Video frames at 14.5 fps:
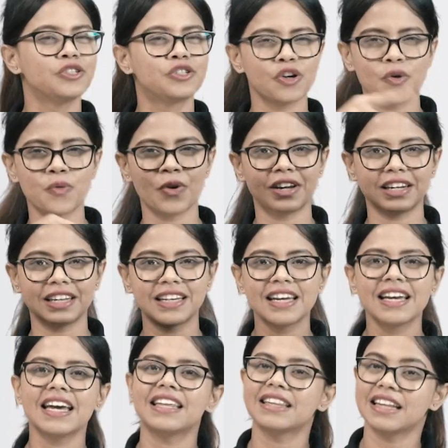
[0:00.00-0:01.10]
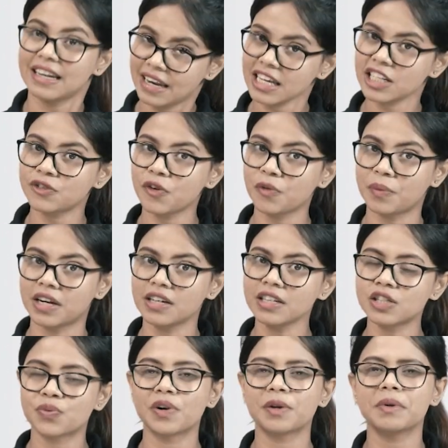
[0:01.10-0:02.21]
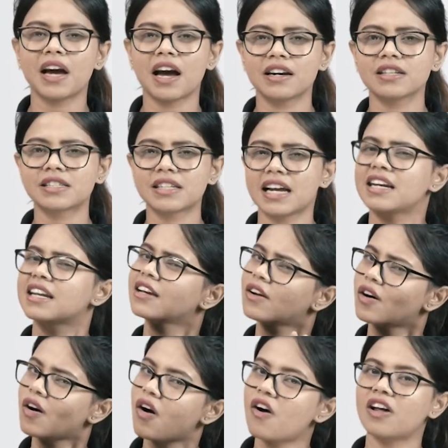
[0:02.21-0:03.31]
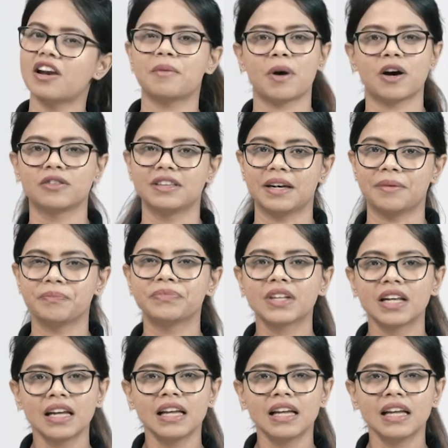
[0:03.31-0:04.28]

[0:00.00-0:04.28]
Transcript: Don't worry, in the next few minutes, we'll be understanding all about them.